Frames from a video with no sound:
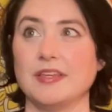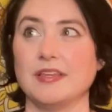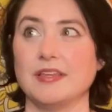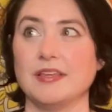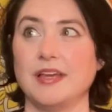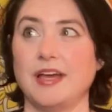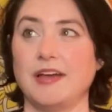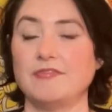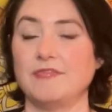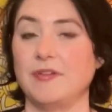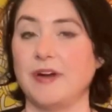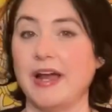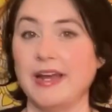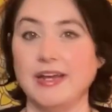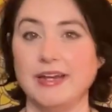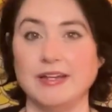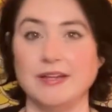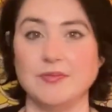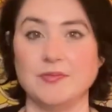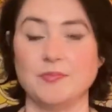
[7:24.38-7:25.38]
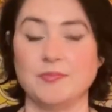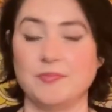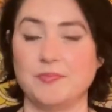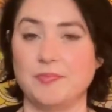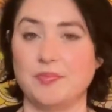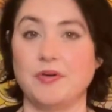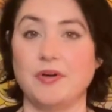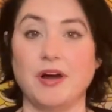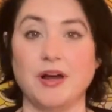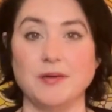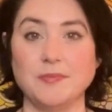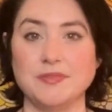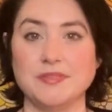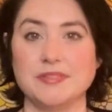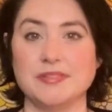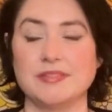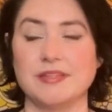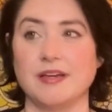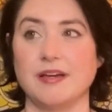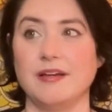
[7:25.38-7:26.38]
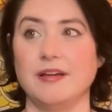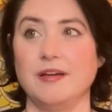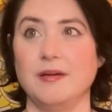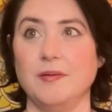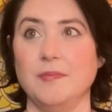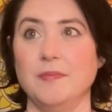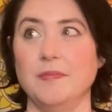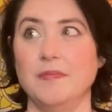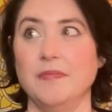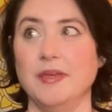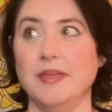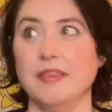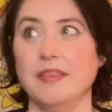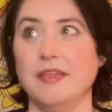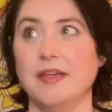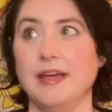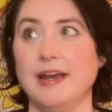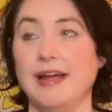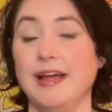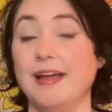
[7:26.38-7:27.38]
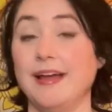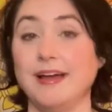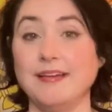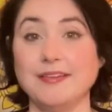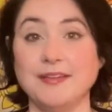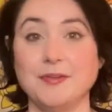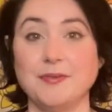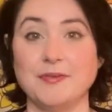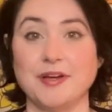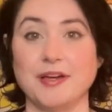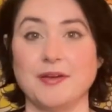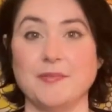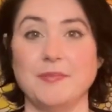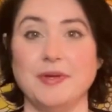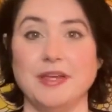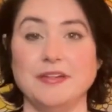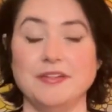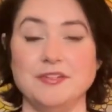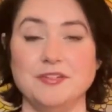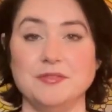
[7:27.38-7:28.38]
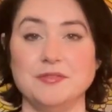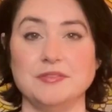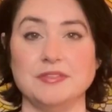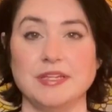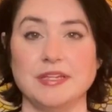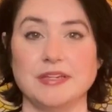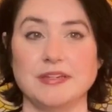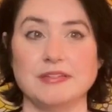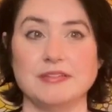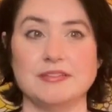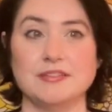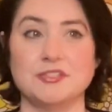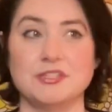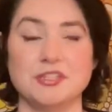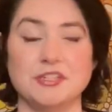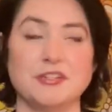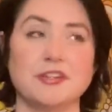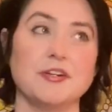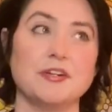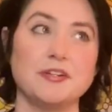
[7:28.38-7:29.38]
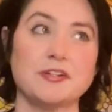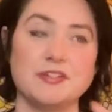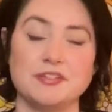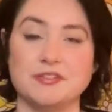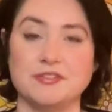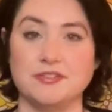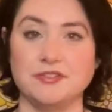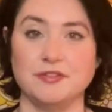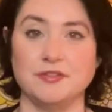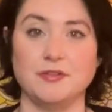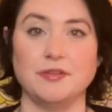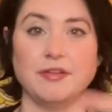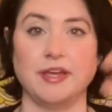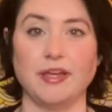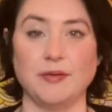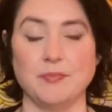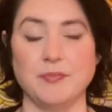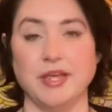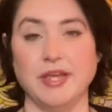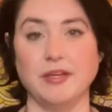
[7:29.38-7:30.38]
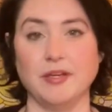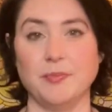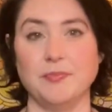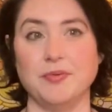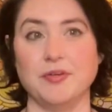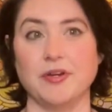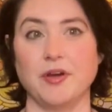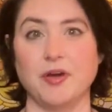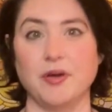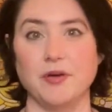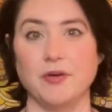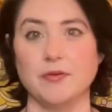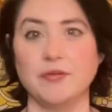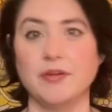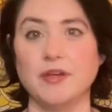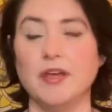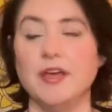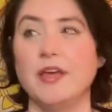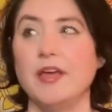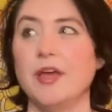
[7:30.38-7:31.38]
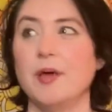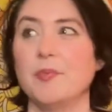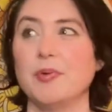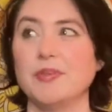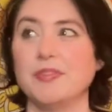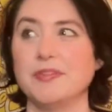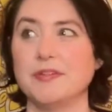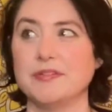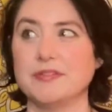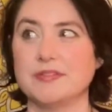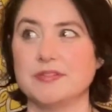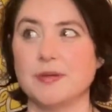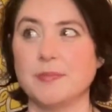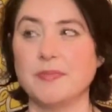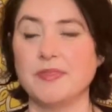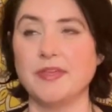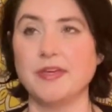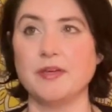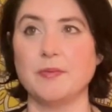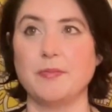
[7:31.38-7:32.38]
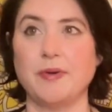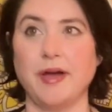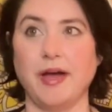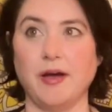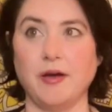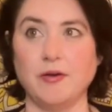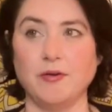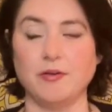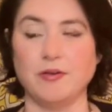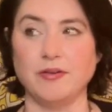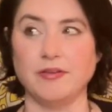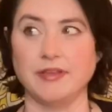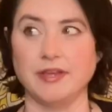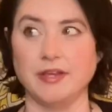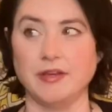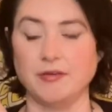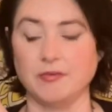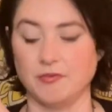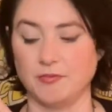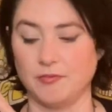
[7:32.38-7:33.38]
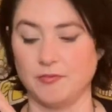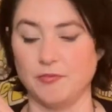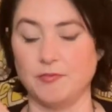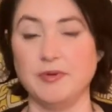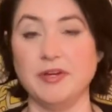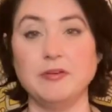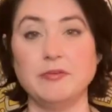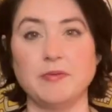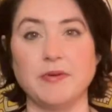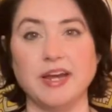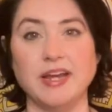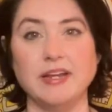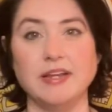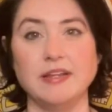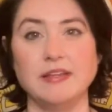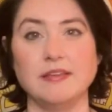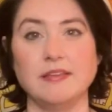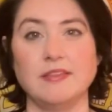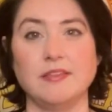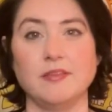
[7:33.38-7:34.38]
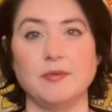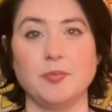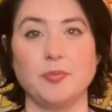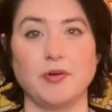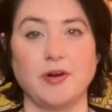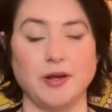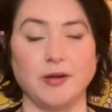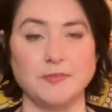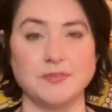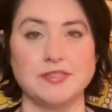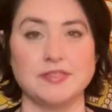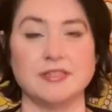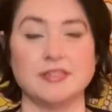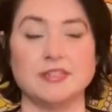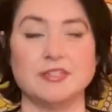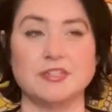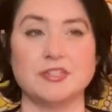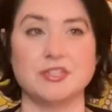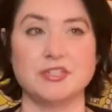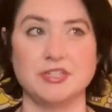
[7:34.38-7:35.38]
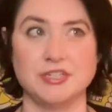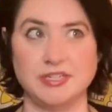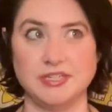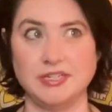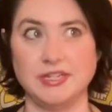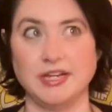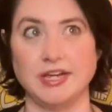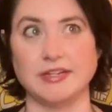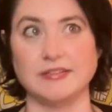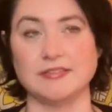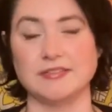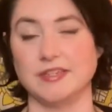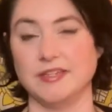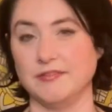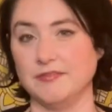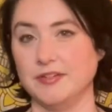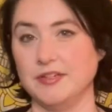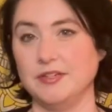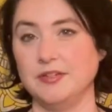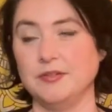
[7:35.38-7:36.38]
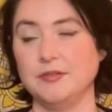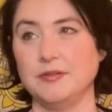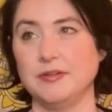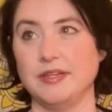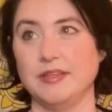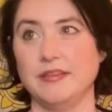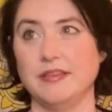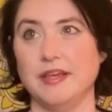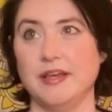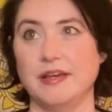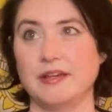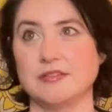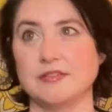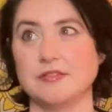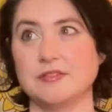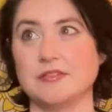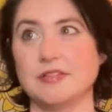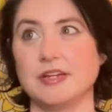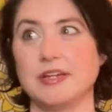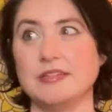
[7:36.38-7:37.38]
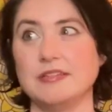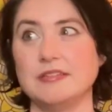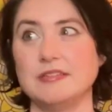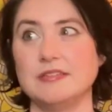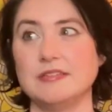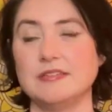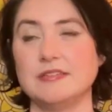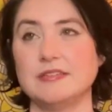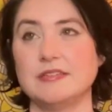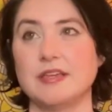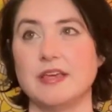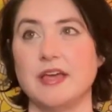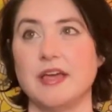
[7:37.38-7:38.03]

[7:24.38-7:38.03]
have writing prompts that I highly recommend using, because she encourages you to like make up your own. But there's something about like rewriting the prompts that she has given you in the exercises